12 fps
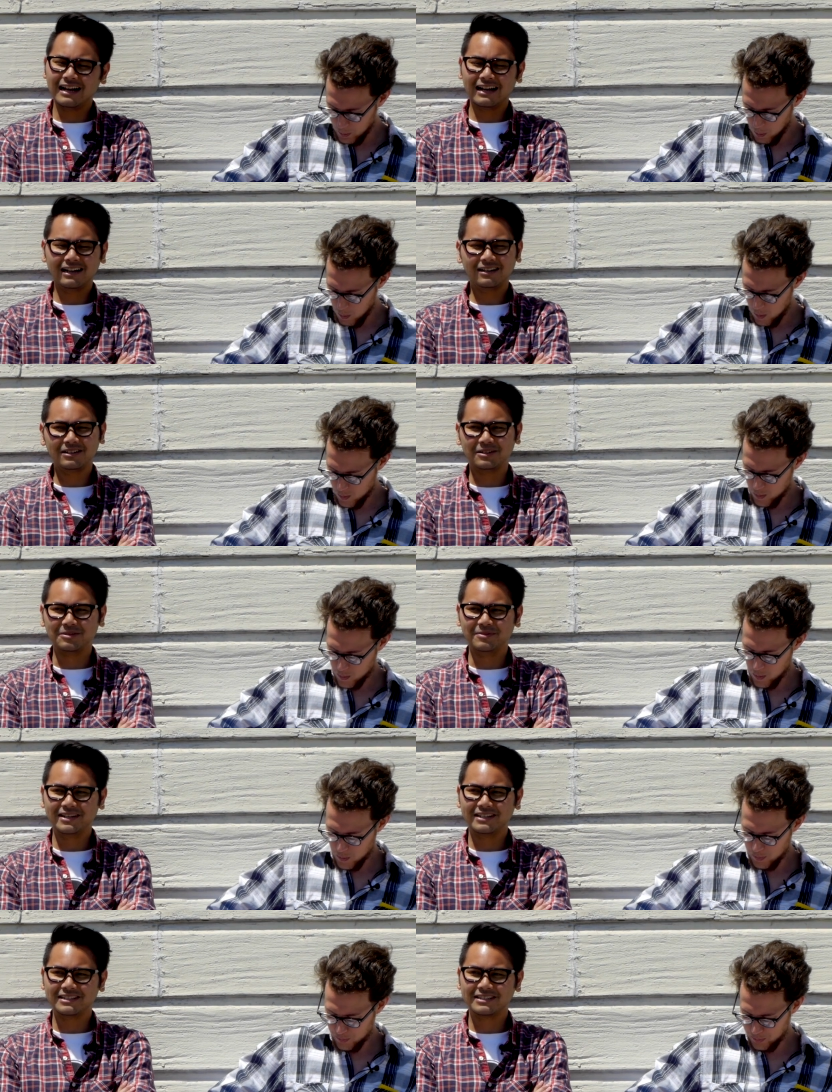Speaker 1: oh
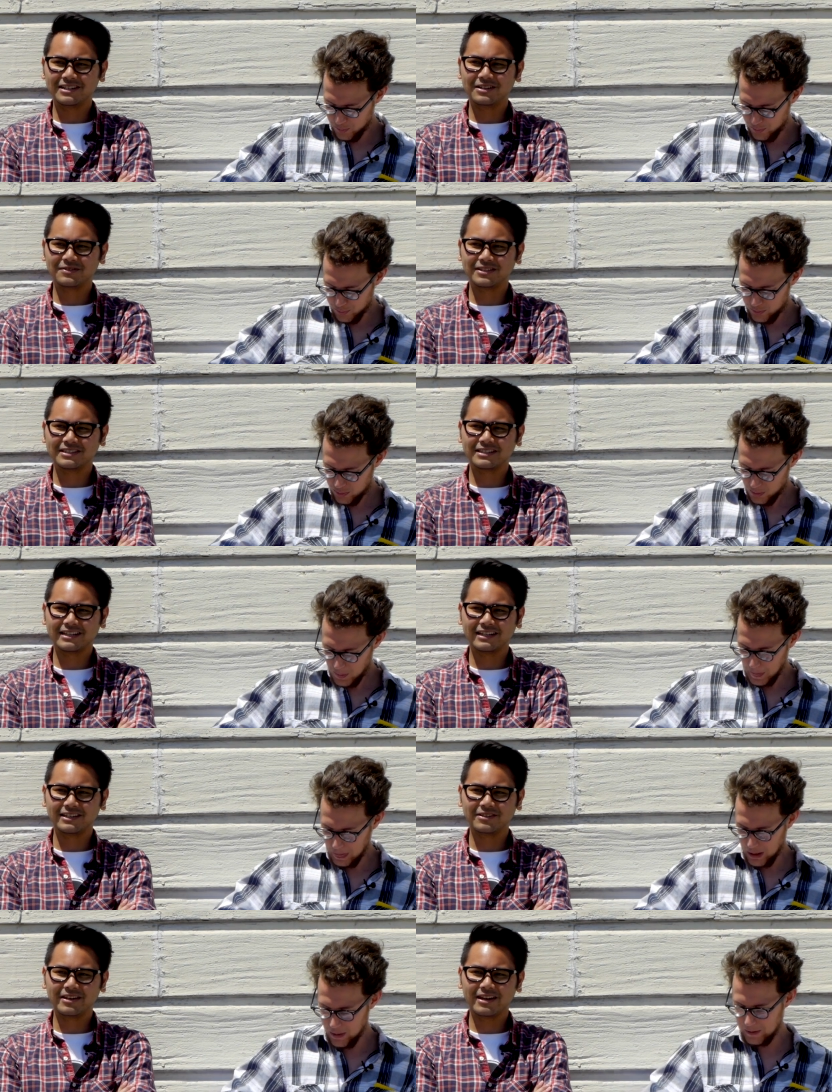man, it's tough because like
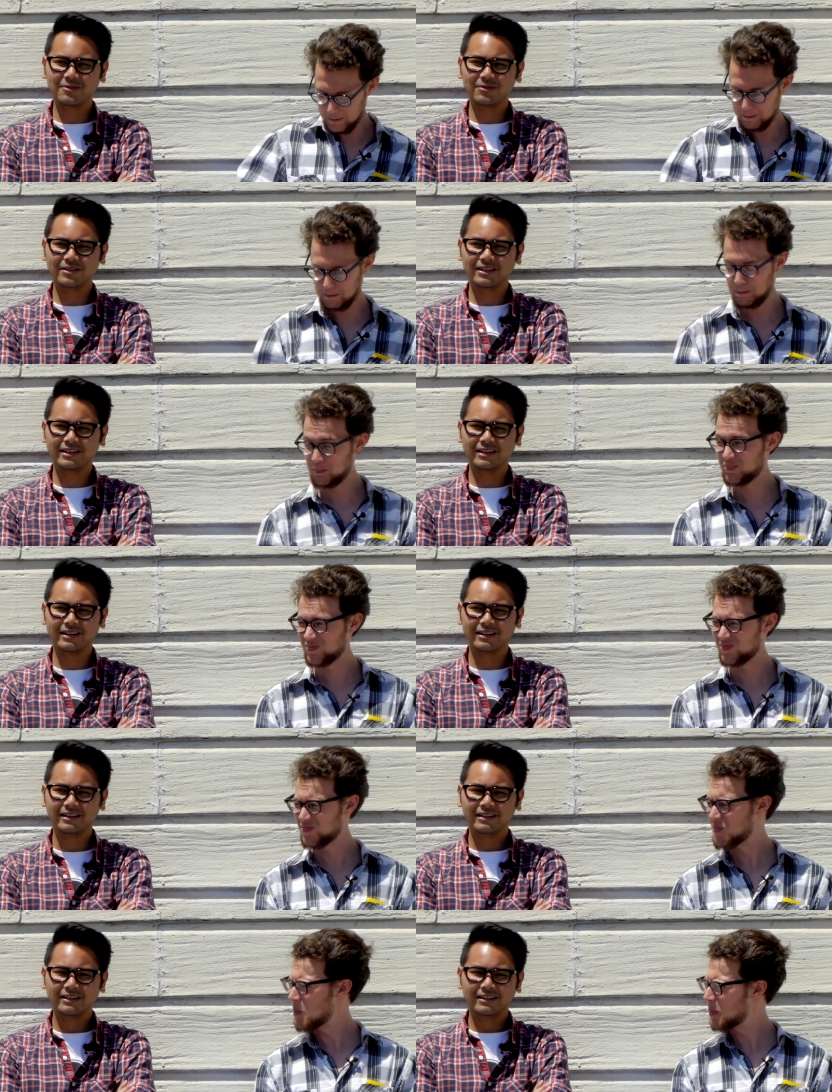you can't really
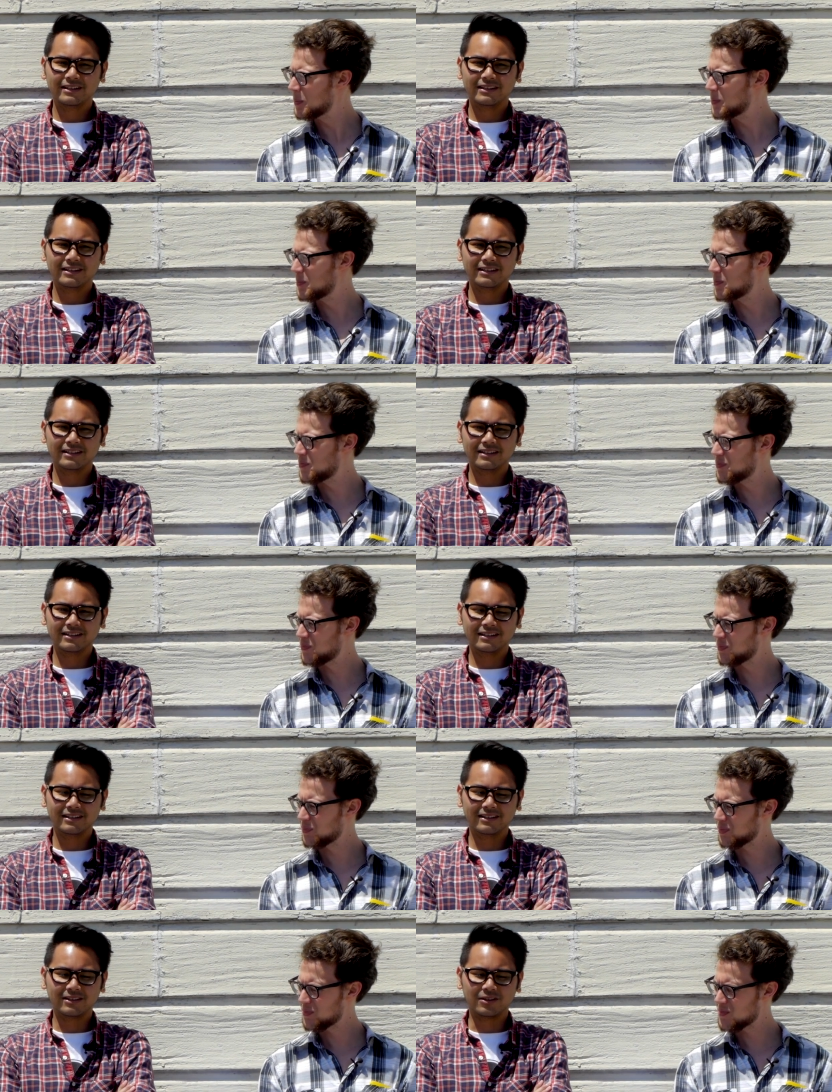
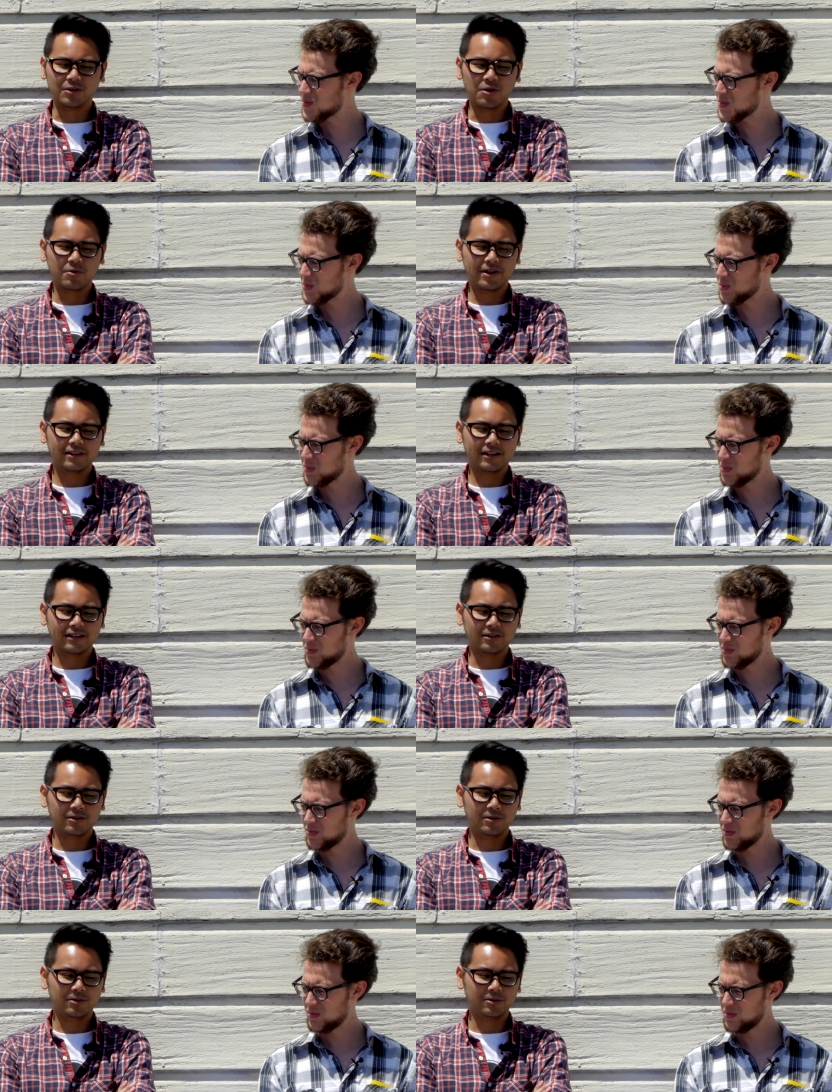throw in like the
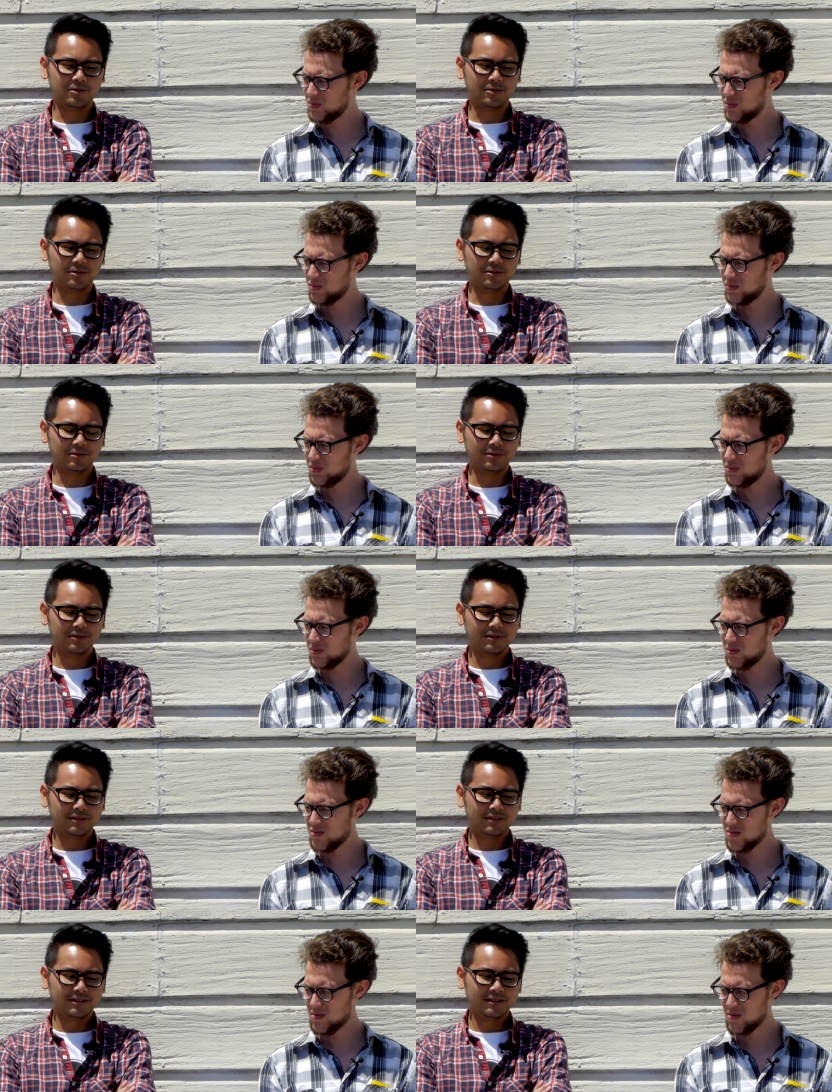whole
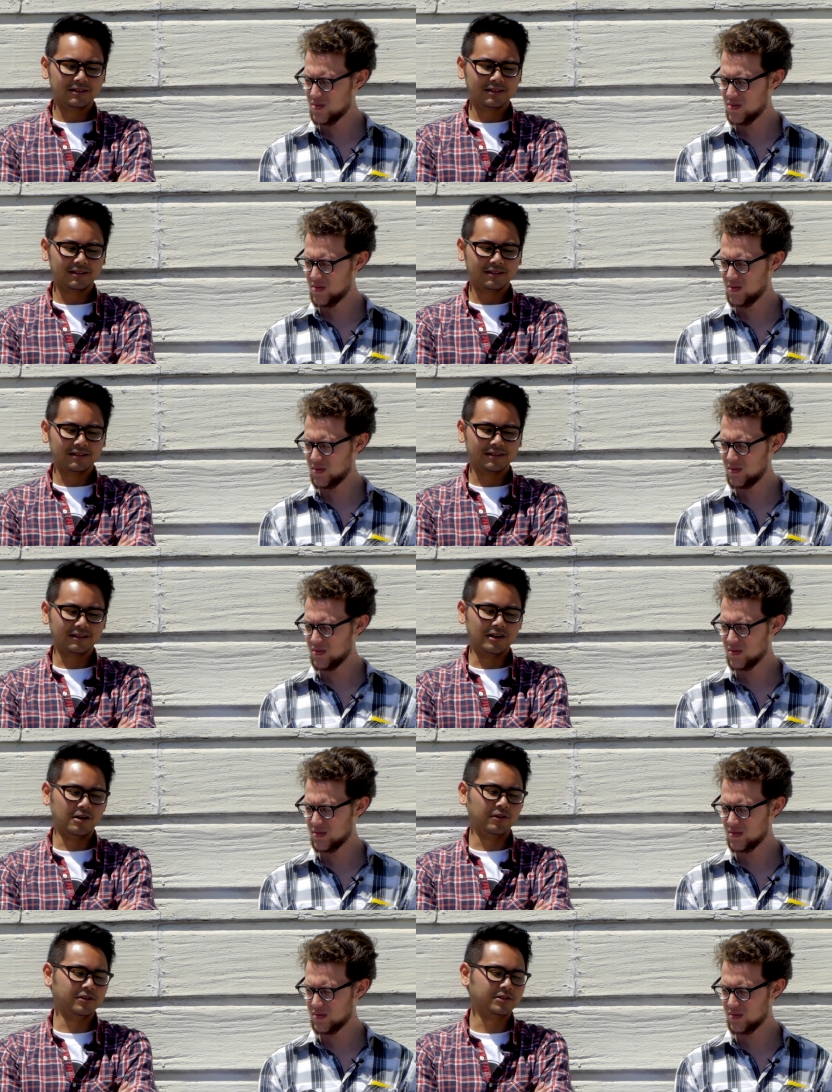
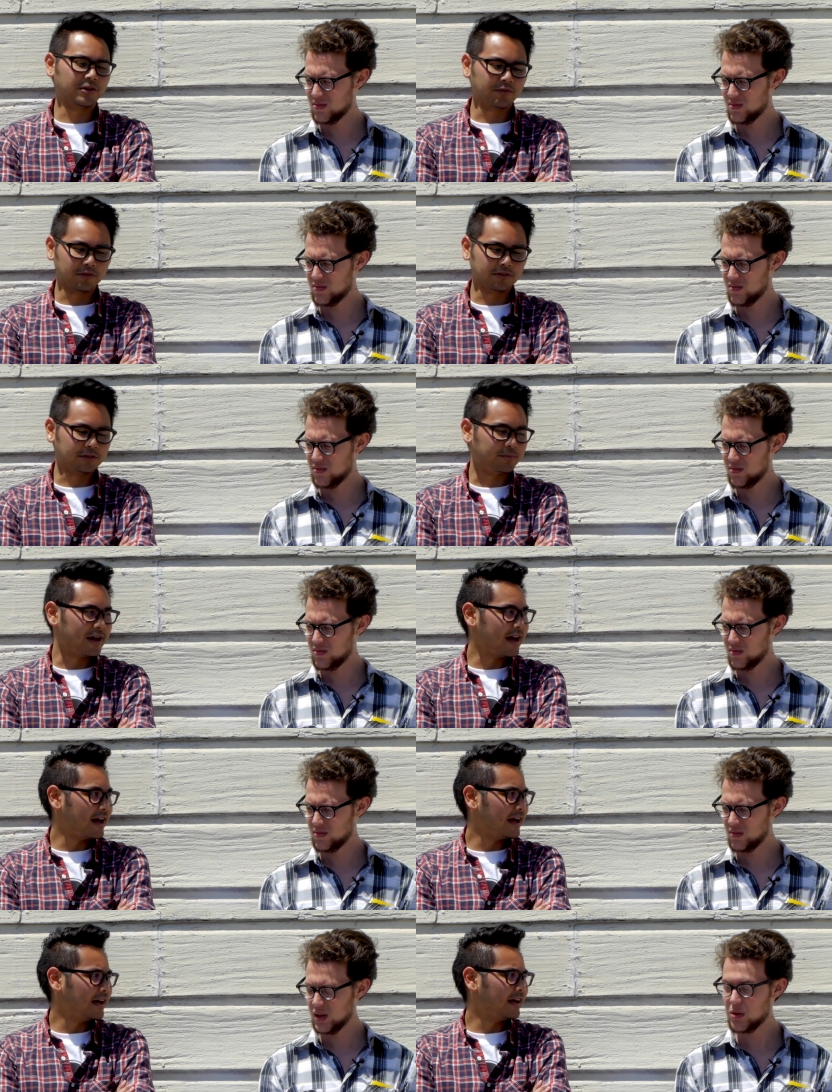oh the server was
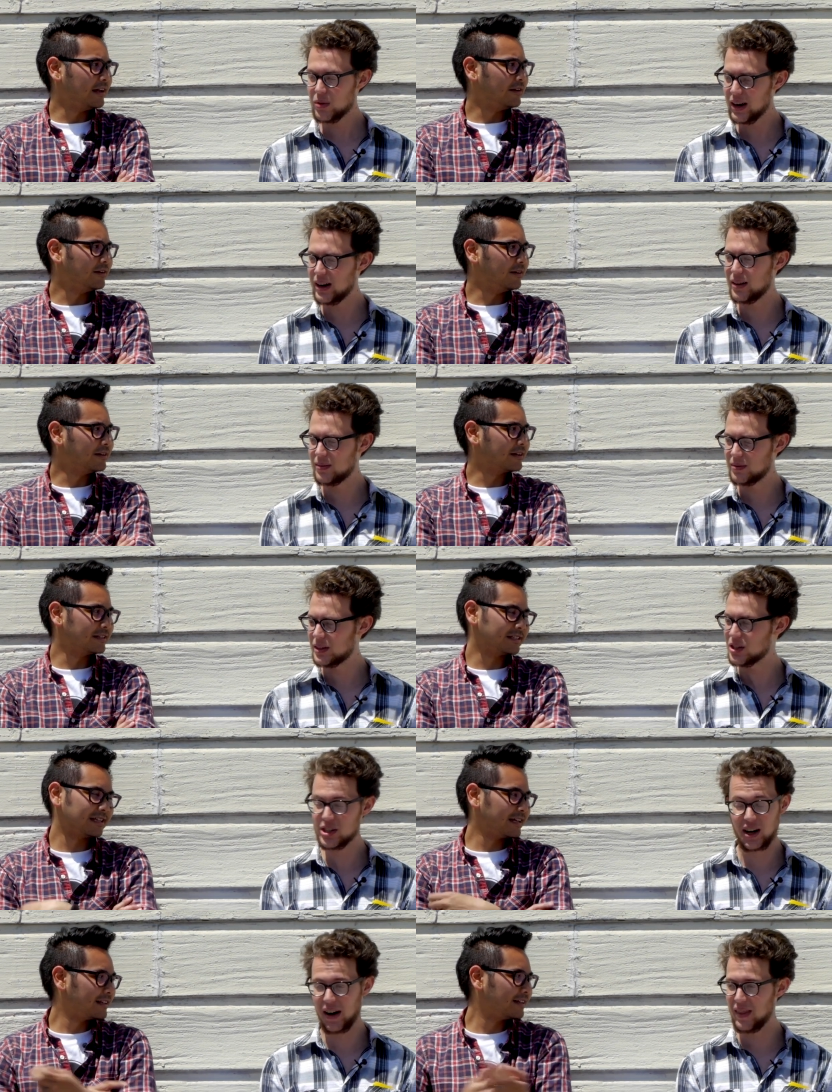bad right because
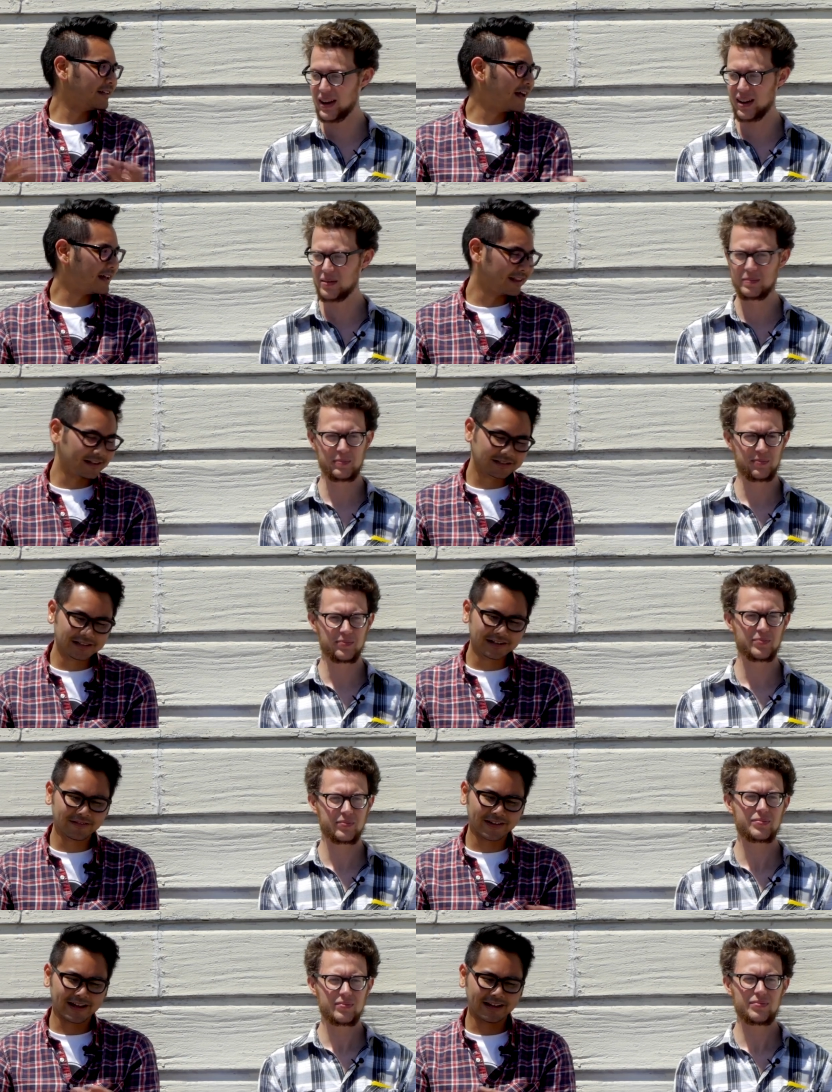like yeah there's none
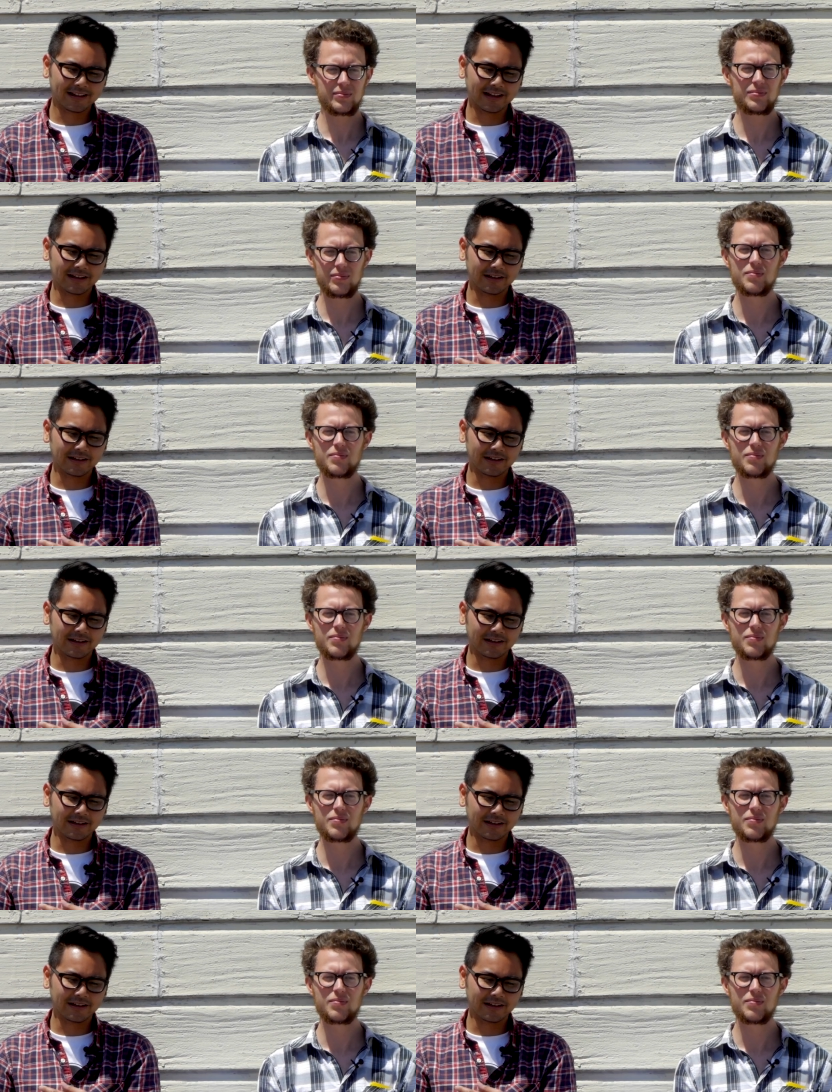of that like